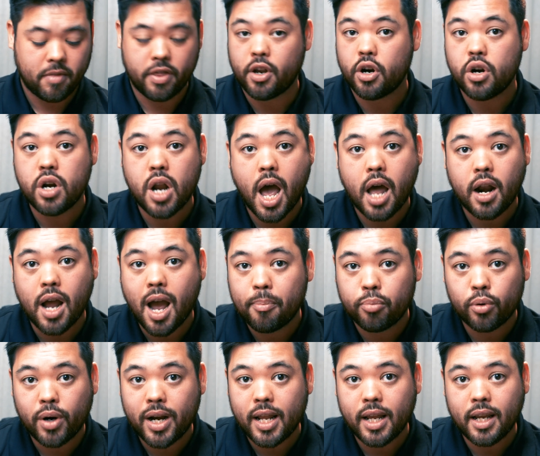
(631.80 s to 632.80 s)
They're not
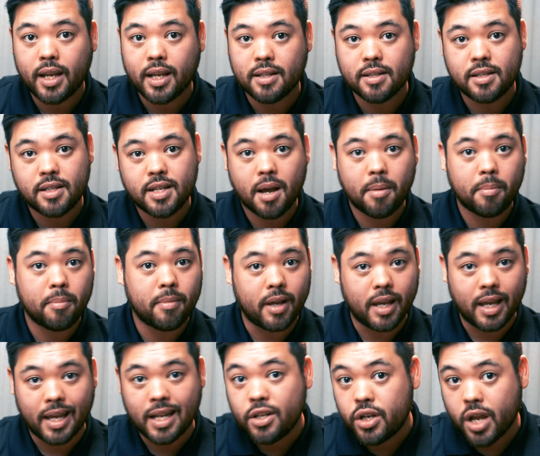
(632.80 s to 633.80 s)
operating in some
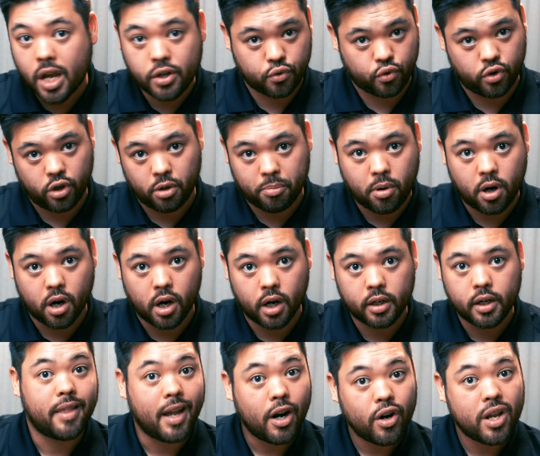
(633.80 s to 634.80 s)
industrial
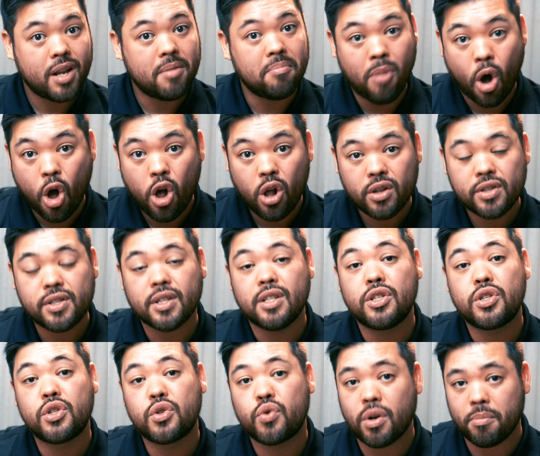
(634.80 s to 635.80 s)
park. They're in malls and
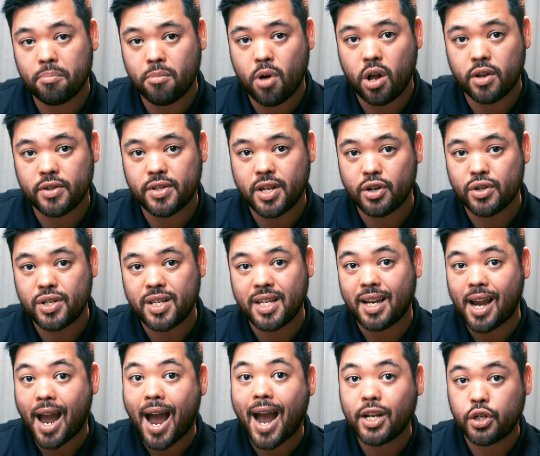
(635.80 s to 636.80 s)
strip malls that are
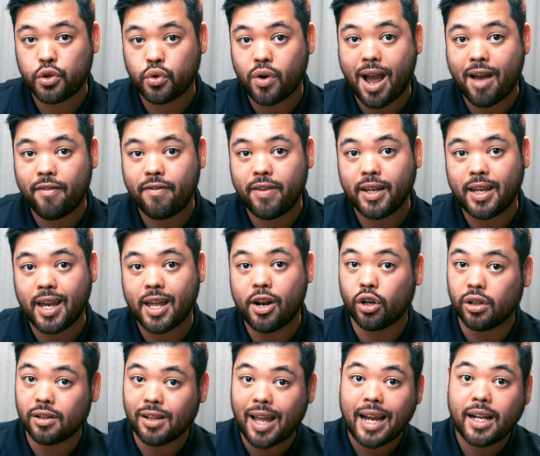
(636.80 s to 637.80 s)
seeing high traffic and
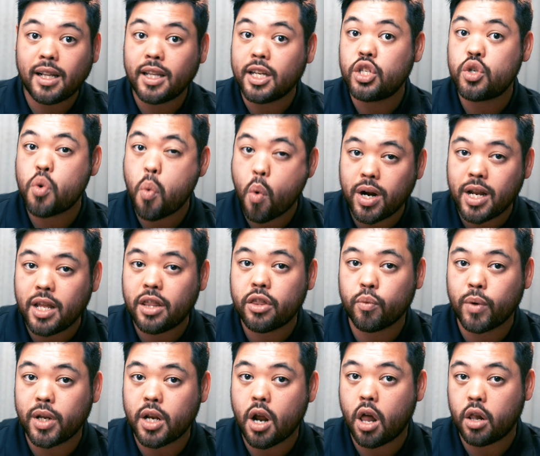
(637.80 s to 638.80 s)
are likely
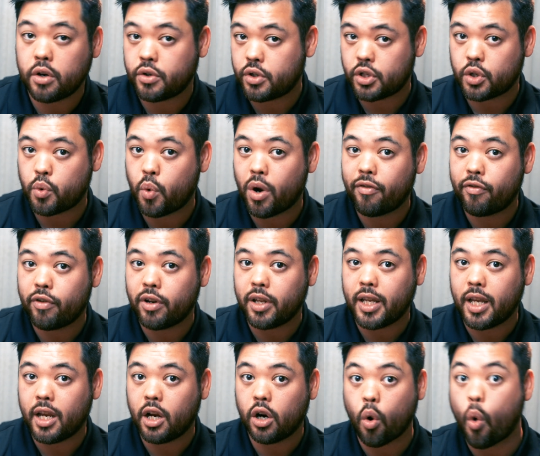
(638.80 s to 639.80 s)
$23 a square foot a
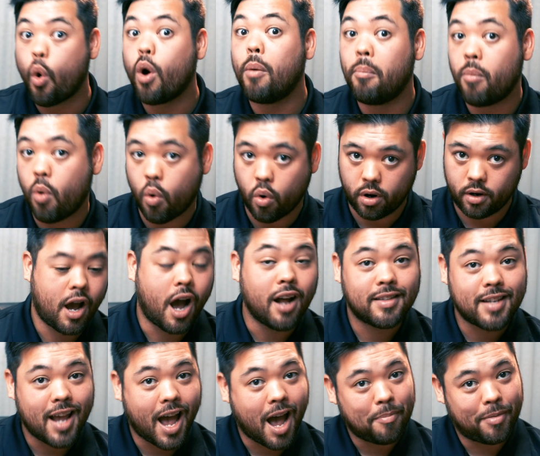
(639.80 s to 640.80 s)
year or more. On
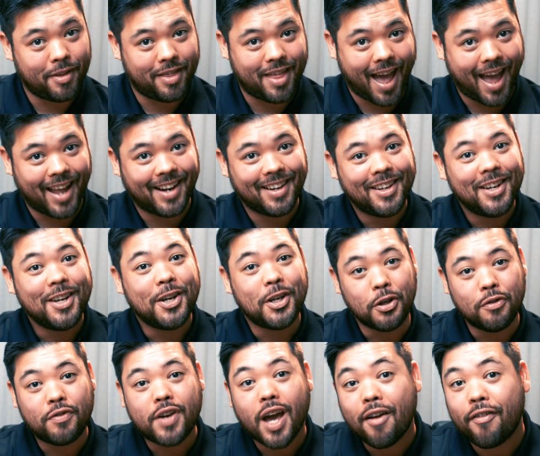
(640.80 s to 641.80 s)
top of that,
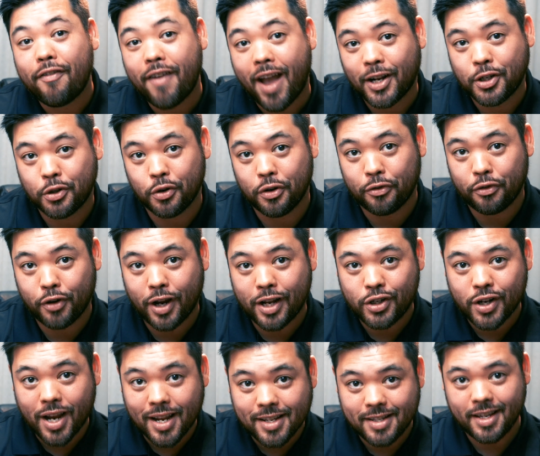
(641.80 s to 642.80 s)
you've got to factor in
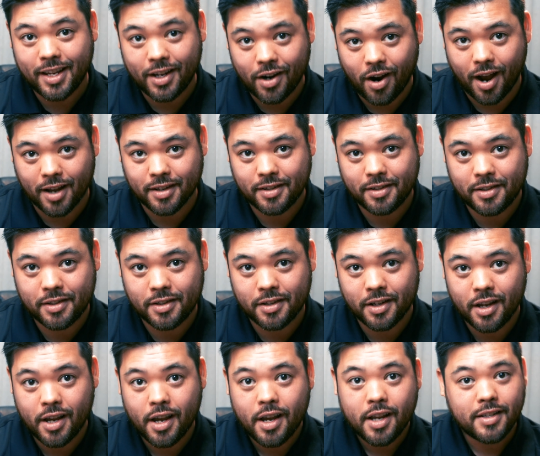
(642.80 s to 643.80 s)
franchisee costs.
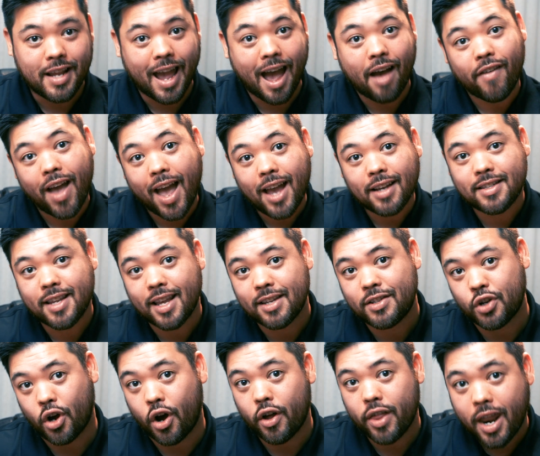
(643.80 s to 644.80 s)
To have access
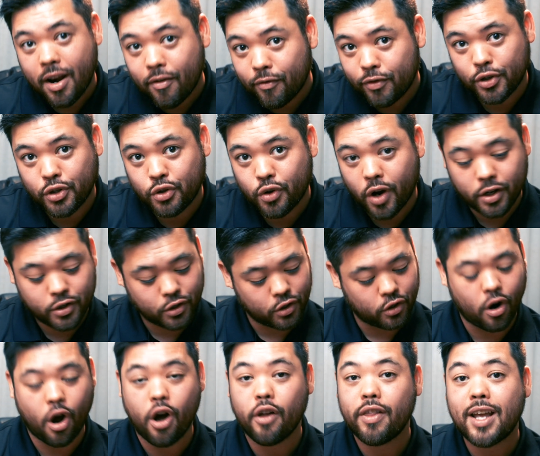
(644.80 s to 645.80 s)
to all that
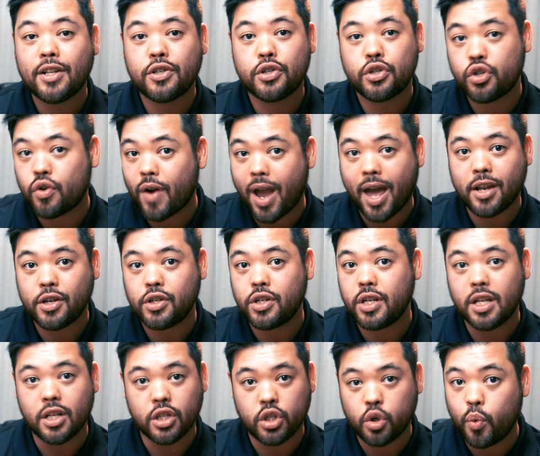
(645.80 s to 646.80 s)
infrastructure, all that
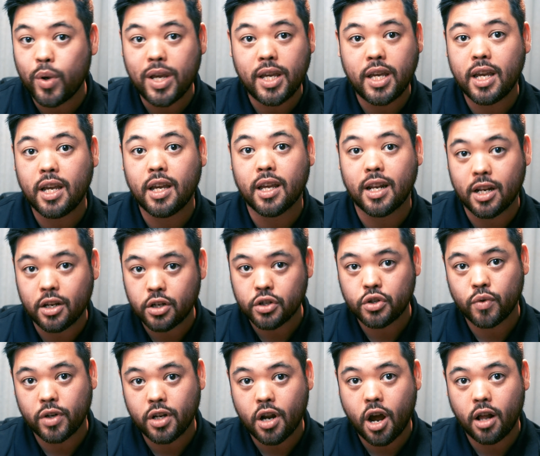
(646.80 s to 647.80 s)
strategy and tweaking and
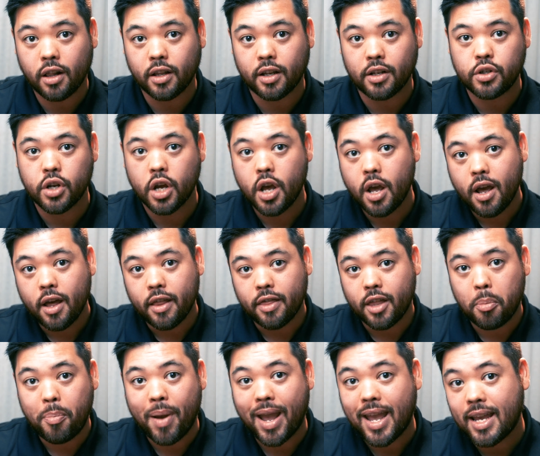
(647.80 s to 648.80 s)
industry knowledge,
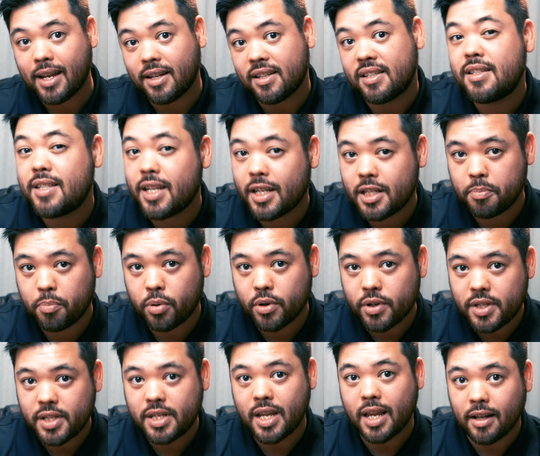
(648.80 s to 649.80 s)
they're paying
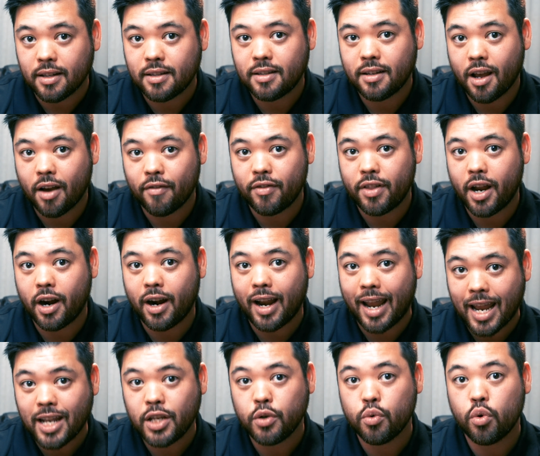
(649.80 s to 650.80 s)
6% of their
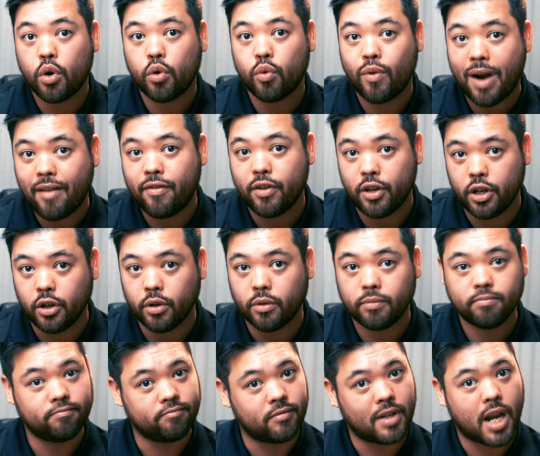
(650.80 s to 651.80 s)
annual revenue,
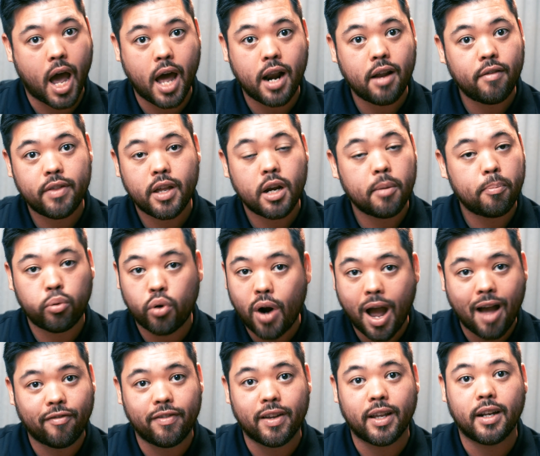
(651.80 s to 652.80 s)
not of their
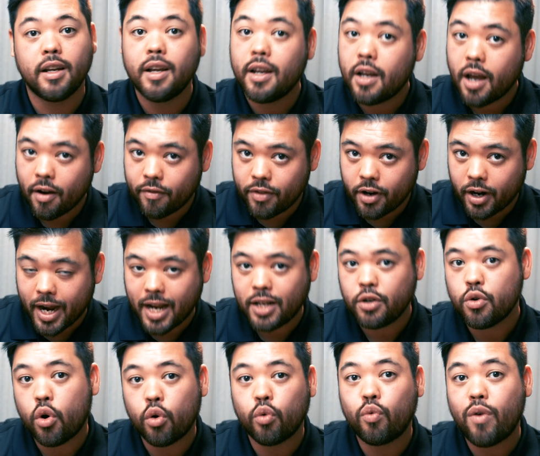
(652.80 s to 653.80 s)
profit, of their
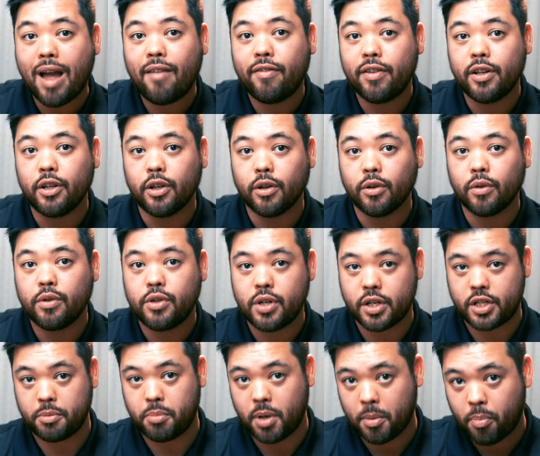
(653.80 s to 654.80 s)
annual revenue,
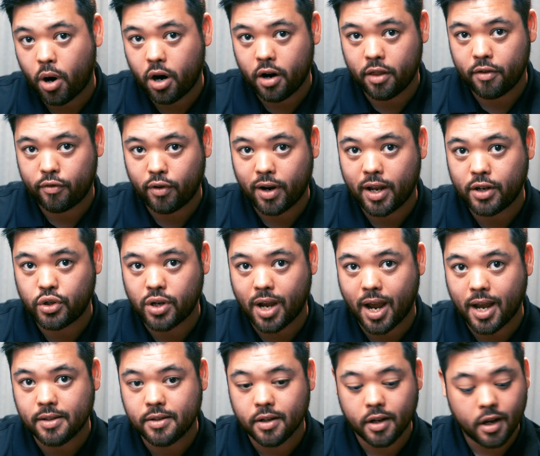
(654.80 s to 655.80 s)
just to be a part of the
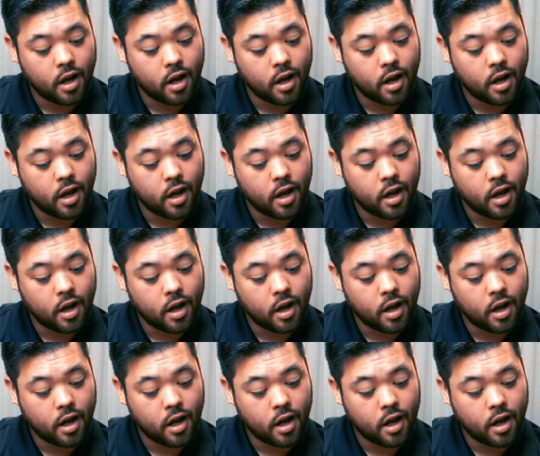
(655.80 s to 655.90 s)
franchise,